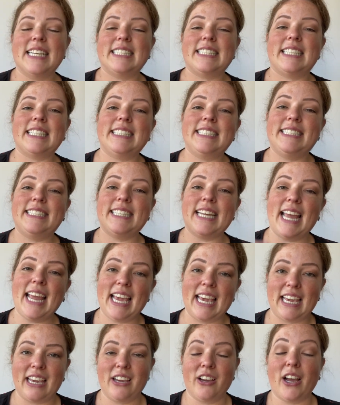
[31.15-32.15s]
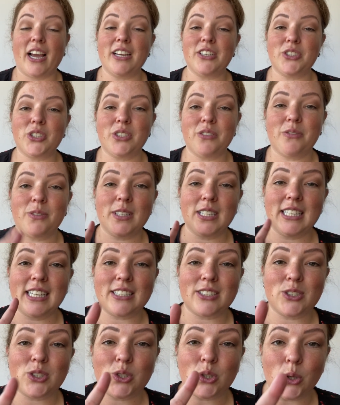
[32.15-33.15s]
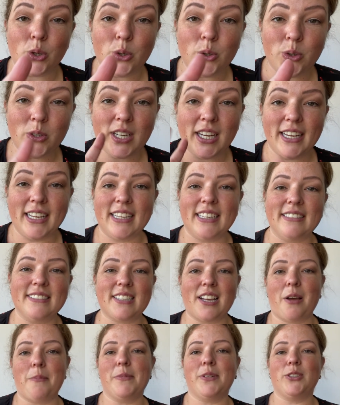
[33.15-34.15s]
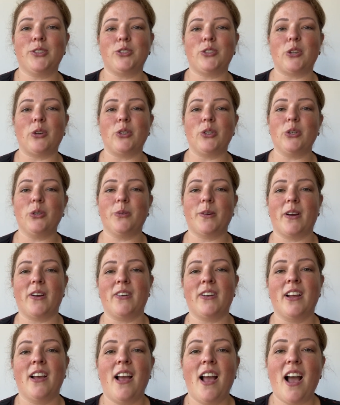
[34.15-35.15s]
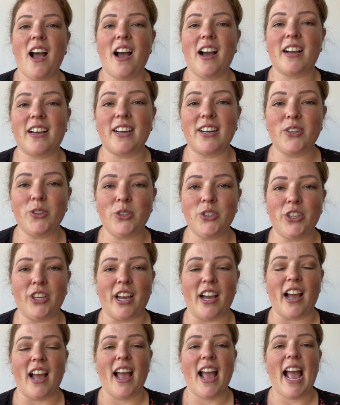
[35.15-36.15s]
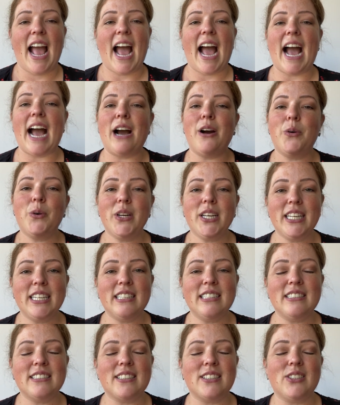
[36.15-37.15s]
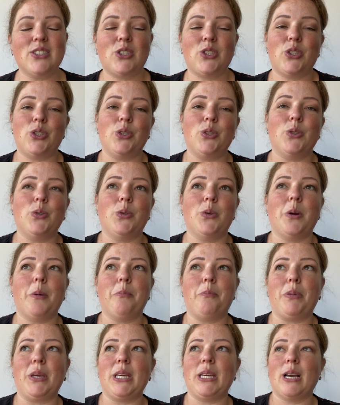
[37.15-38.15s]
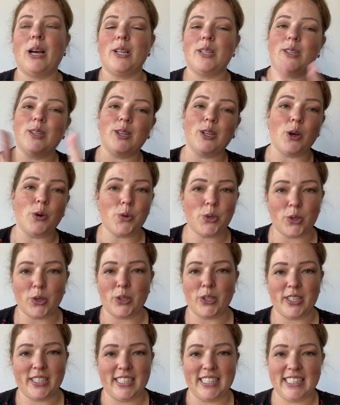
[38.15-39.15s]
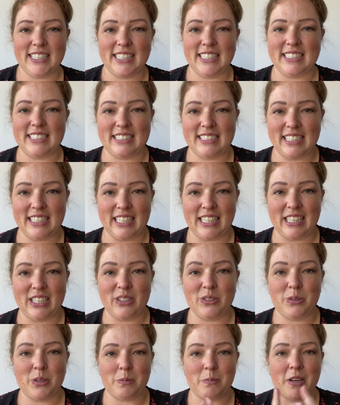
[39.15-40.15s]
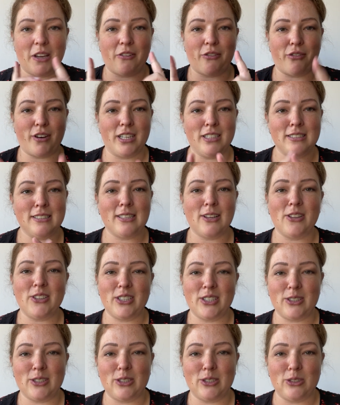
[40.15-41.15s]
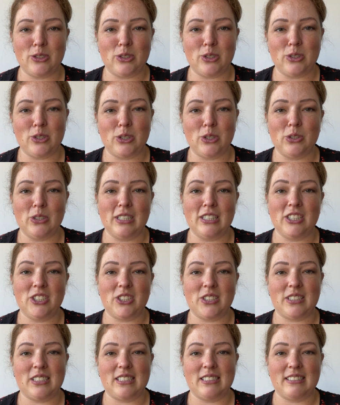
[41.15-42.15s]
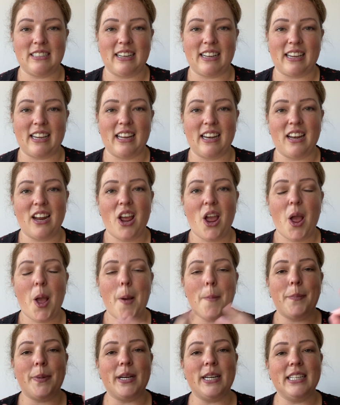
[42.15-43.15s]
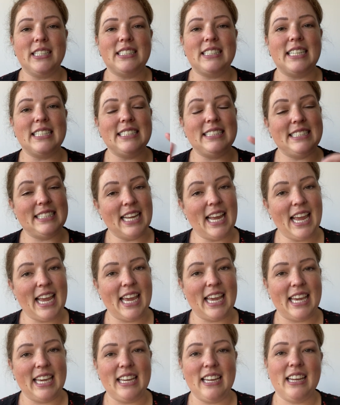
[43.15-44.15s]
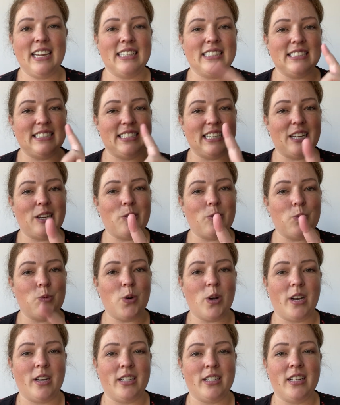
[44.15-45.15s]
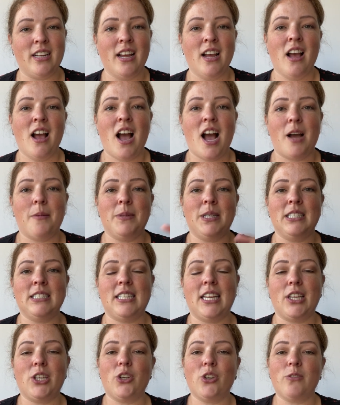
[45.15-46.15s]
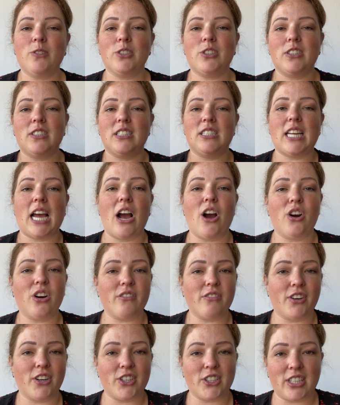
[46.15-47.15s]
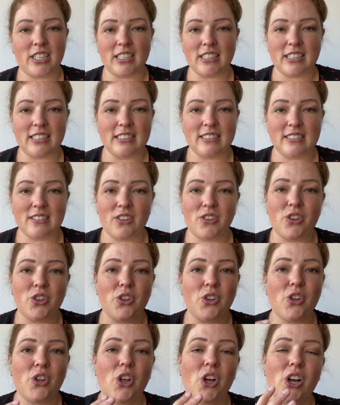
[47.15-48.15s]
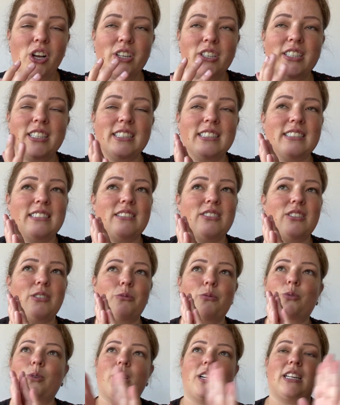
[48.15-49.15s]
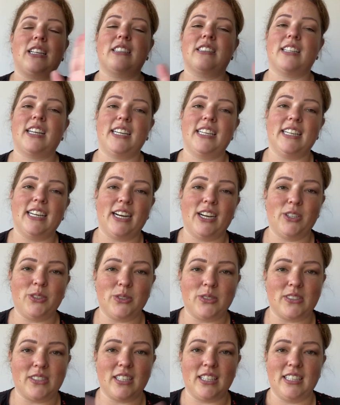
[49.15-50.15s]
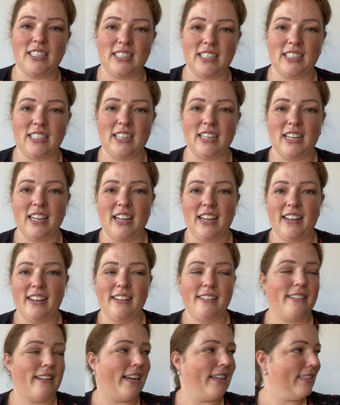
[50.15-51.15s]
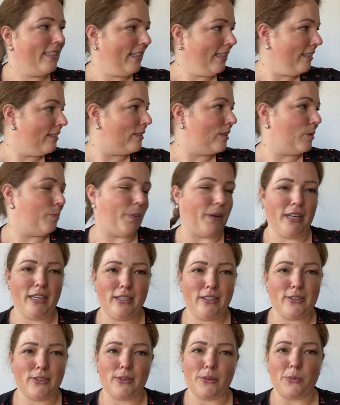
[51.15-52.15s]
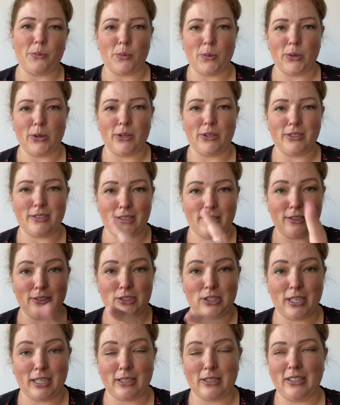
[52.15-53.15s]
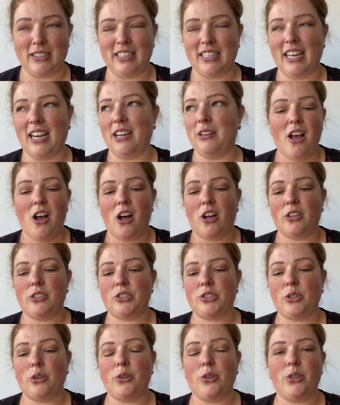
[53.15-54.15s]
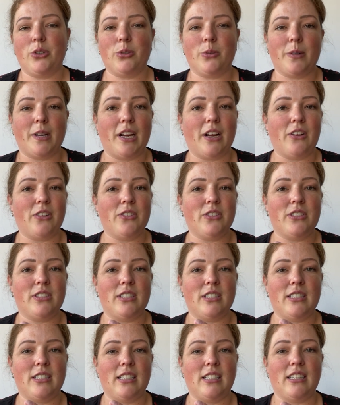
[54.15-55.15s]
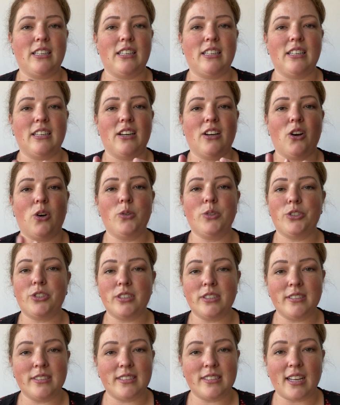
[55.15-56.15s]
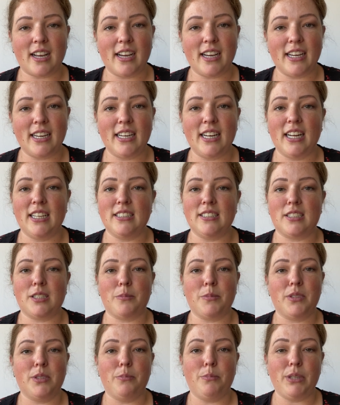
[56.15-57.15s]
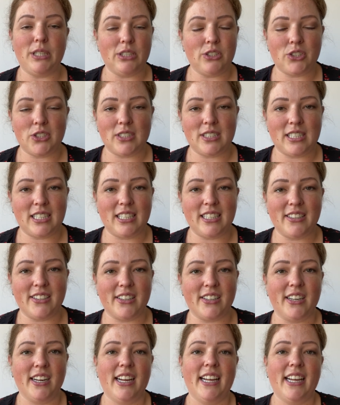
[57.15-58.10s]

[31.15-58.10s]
Today, actually for the next 2 days, I'm gonna show you around A Coruña, how it is to be a local in this city with my friends I'll introduce you to in just a second. But today, day one, I'm gonna take you over to the Tower of Hercules, the longest running lighthouse in, I think, Spain or the world. I'll check on that. I'll show you around the ocean side and some of the beaches here.